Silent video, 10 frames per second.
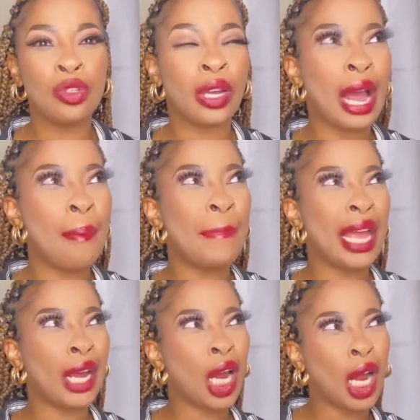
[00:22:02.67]
to come
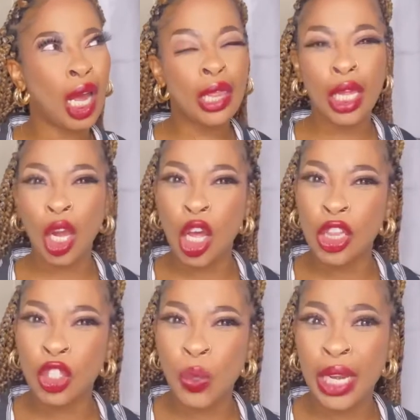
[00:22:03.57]
back, I think on
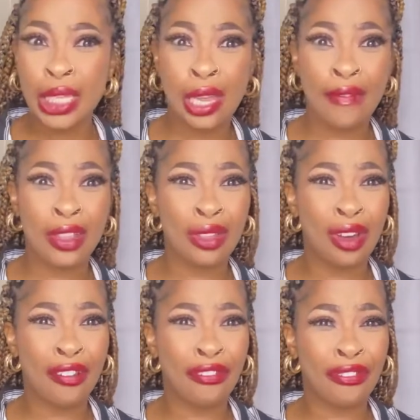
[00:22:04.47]
the 27th
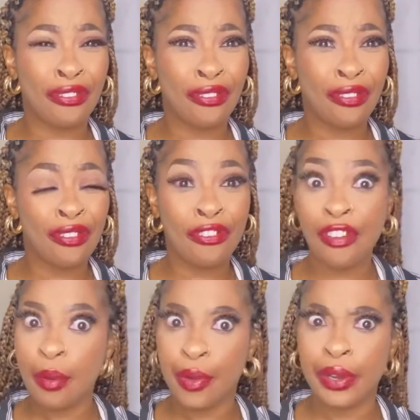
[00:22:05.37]
of
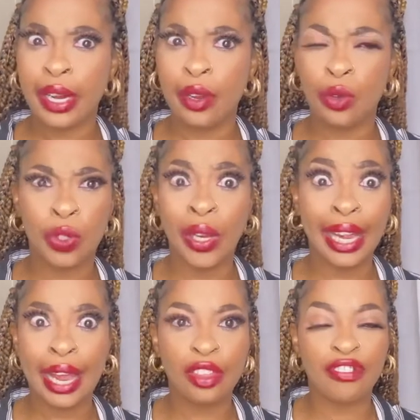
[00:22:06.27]
February or
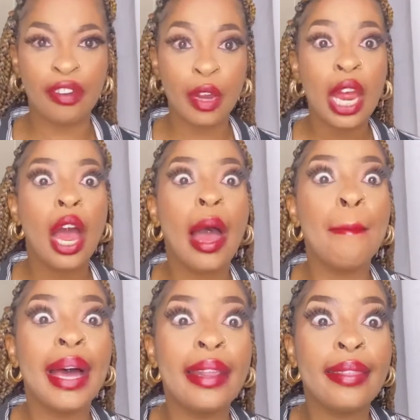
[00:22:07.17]
28th of February, a
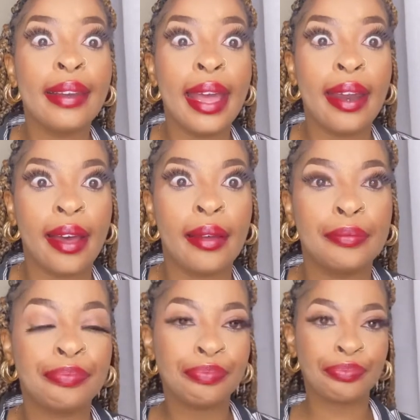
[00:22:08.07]
month later,
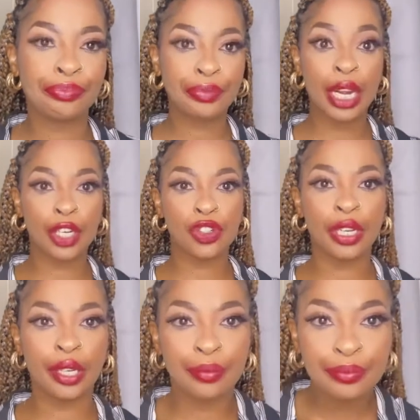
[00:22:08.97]

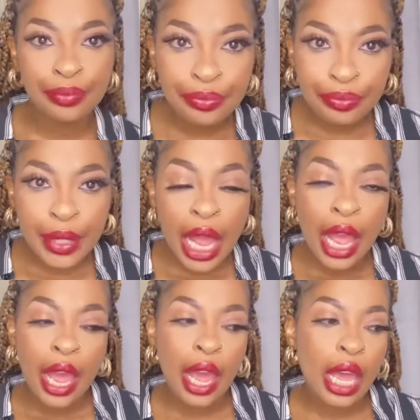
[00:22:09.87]
literally.
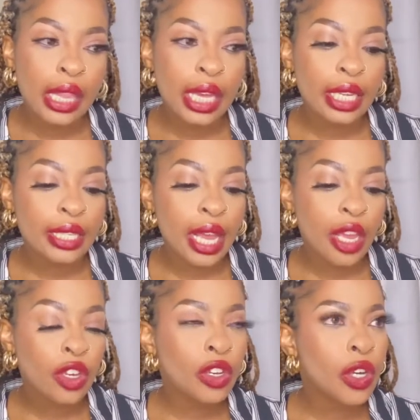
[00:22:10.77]
And they say,
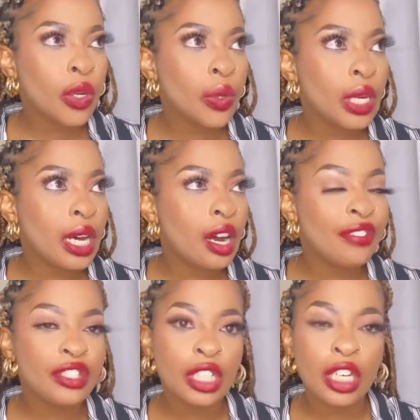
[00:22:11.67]
you know,
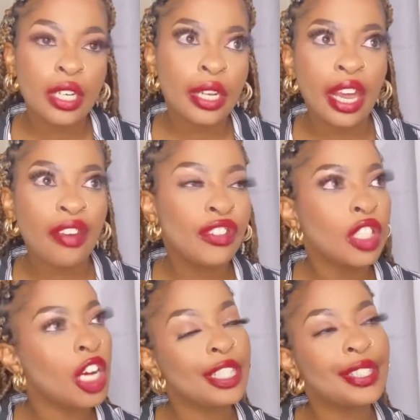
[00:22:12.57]
after careful
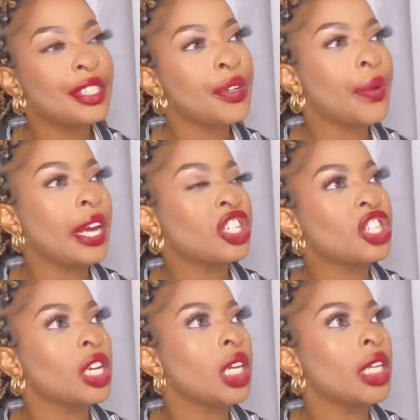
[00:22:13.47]

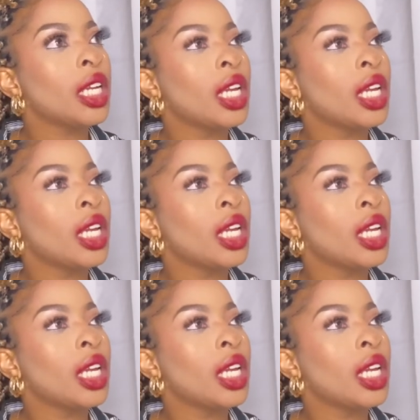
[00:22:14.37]
consideration,